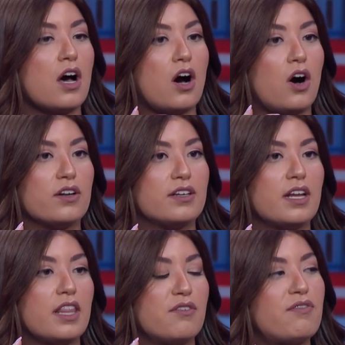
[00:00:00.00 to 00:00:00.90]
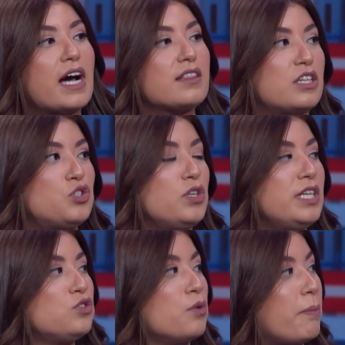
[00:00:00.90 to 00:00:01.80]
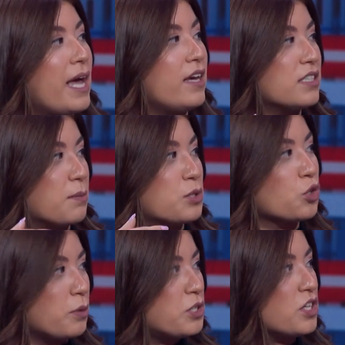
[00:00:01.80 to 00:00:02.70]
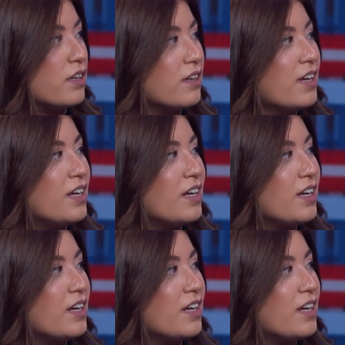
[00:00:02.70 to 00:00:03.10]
on the fact that you need to pay a subscription